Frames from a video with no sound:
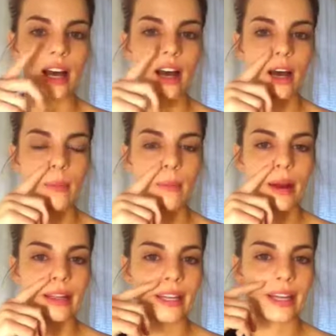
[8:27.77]

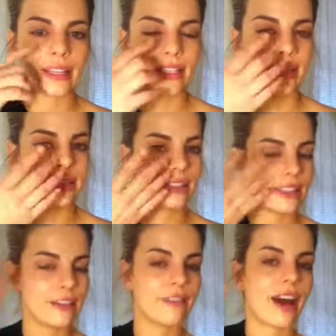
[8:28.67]
I like to
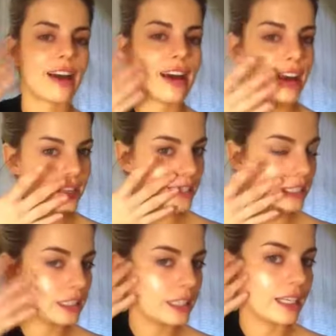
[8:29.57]
leave that as a
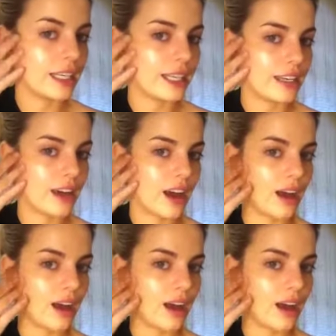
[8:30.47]
clean